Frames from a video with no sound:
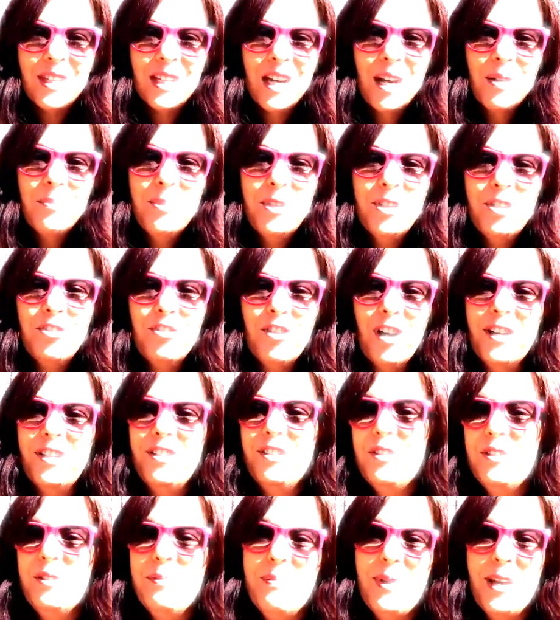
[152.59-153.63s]
I'm going to try
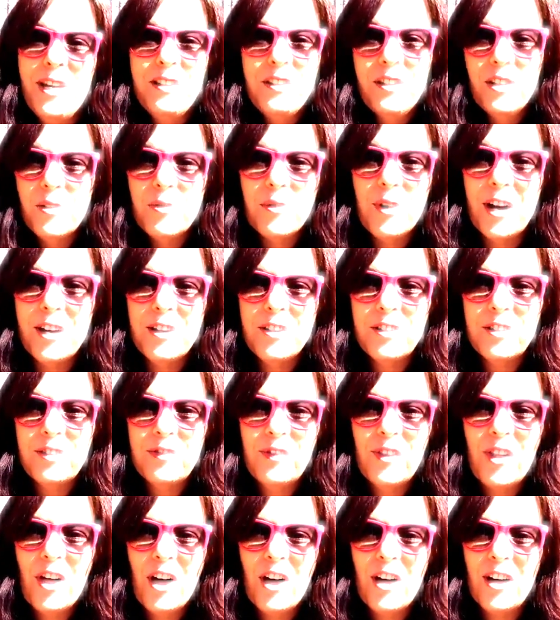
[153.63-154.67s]
just a basic writer's
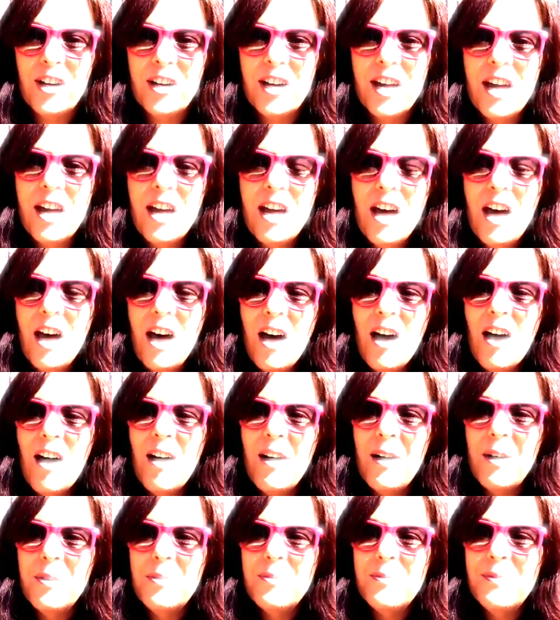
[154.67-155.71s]
blog.
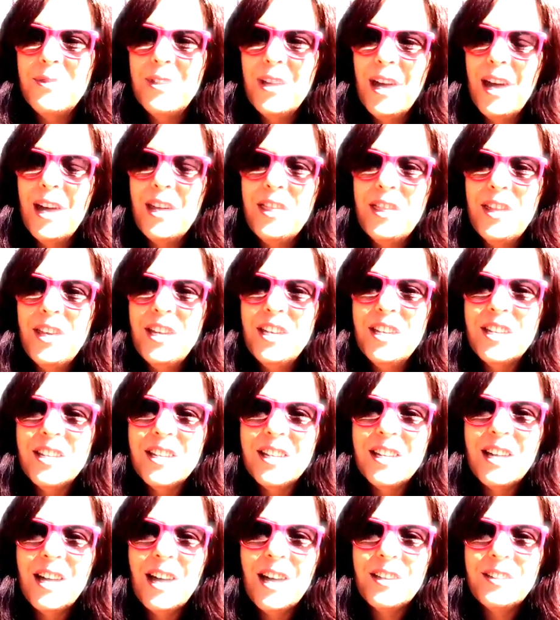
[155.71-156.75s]
I think
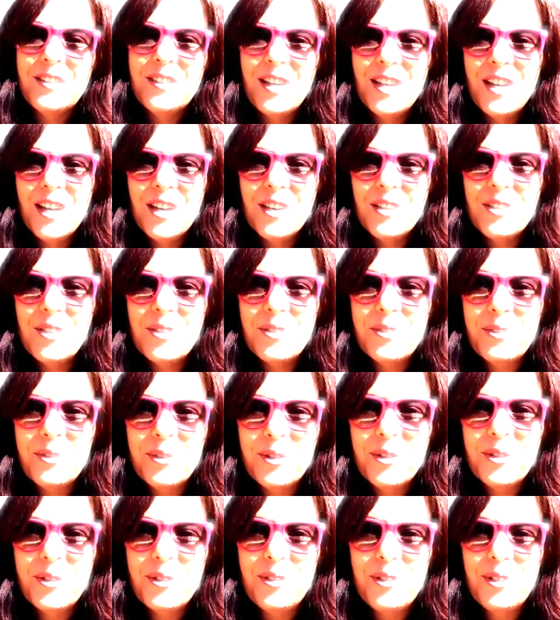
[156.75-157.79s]
as I get
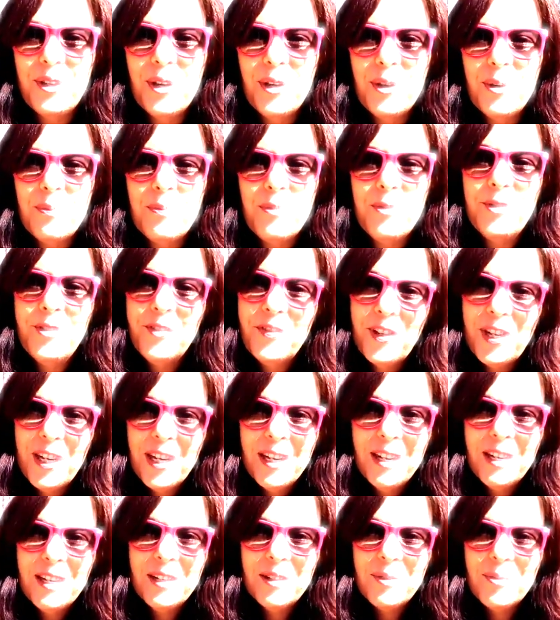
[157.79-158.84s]
closer to
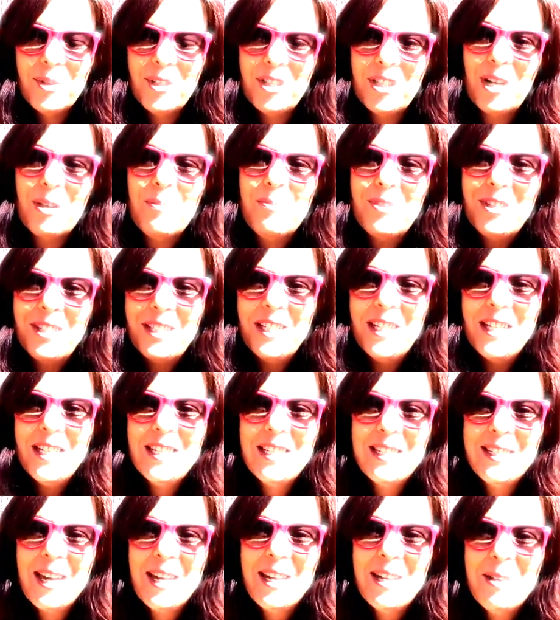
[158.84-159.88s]
moving, which I'm really
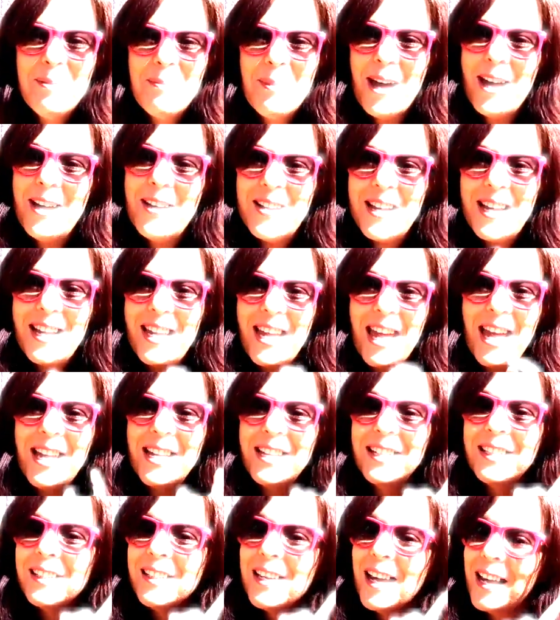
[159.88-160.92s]
excited about, I
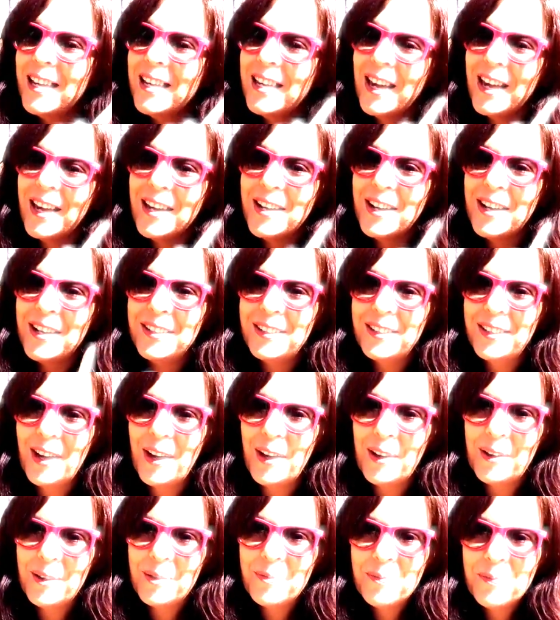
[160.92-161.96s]
cannot
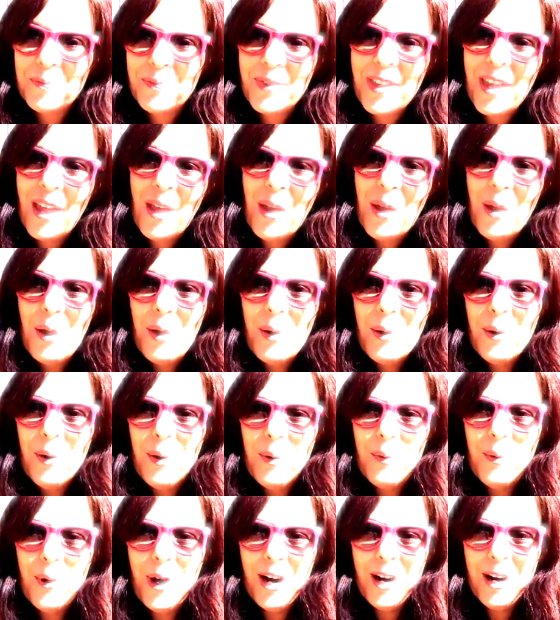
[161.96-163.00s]
tell
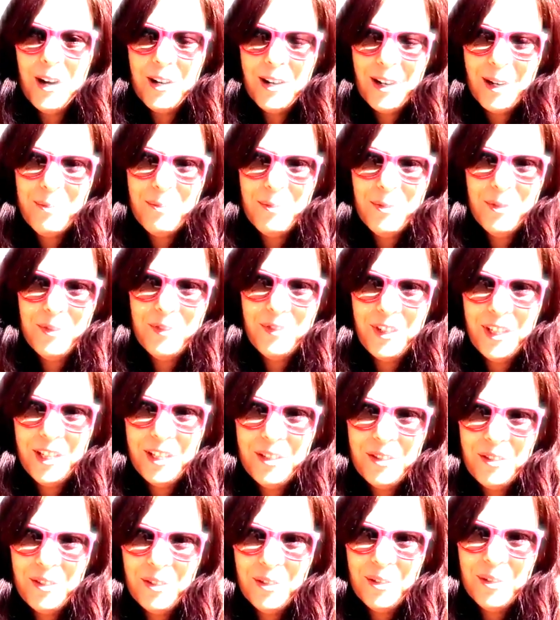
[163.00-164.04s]
where I'm
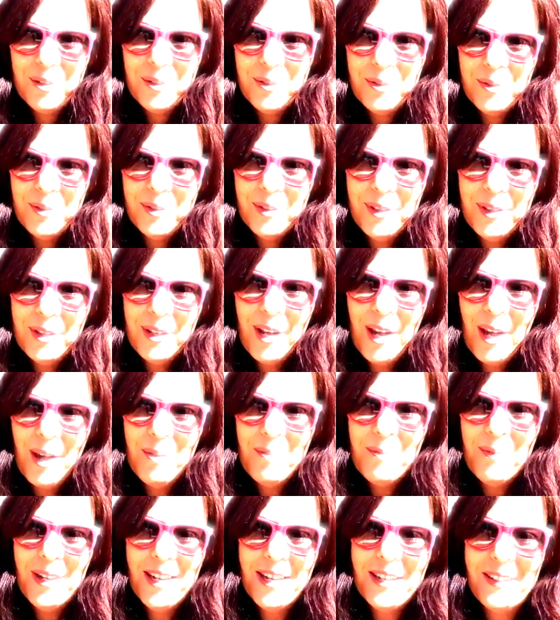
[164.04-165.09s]
moving to
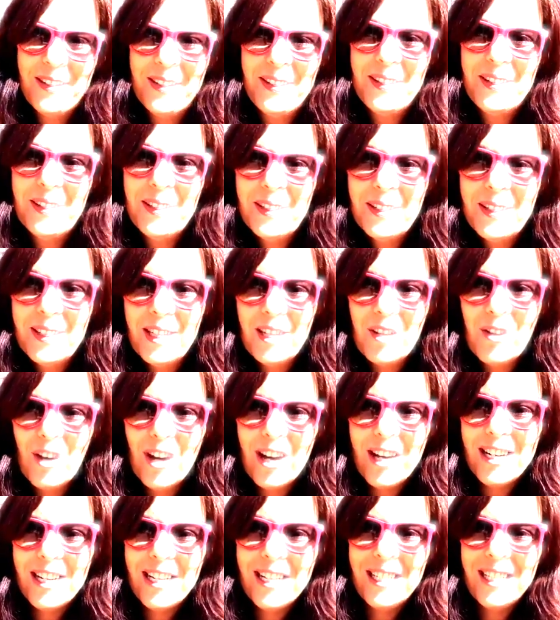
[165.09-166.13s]
because it's a
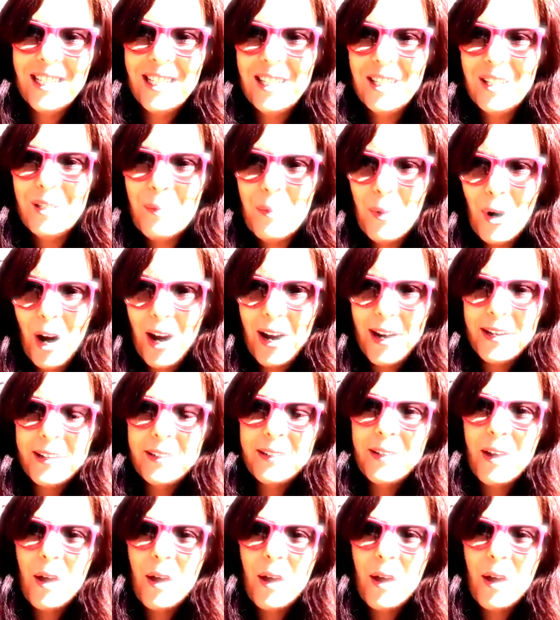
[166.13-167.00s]
secret. It's a surprise.